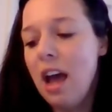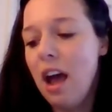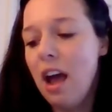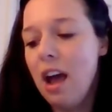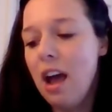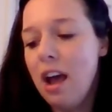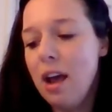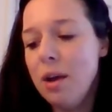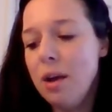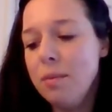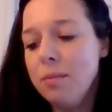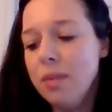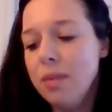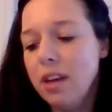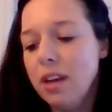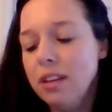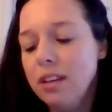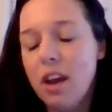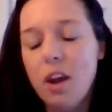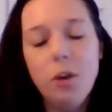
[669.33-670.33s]

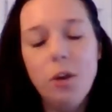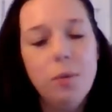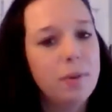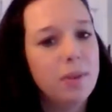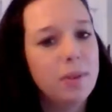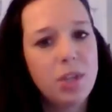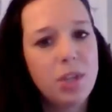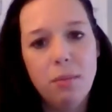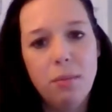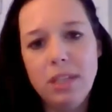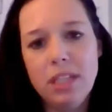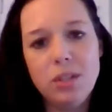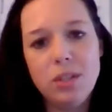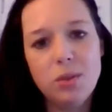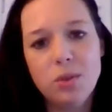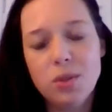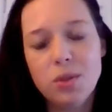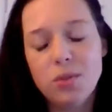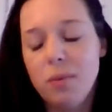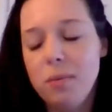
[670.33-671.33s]
and opened so many
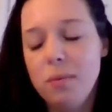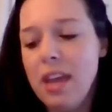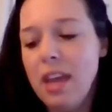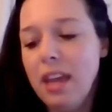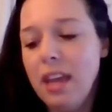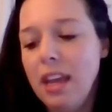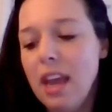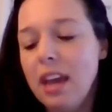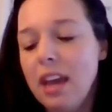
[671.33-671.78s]
doors for me.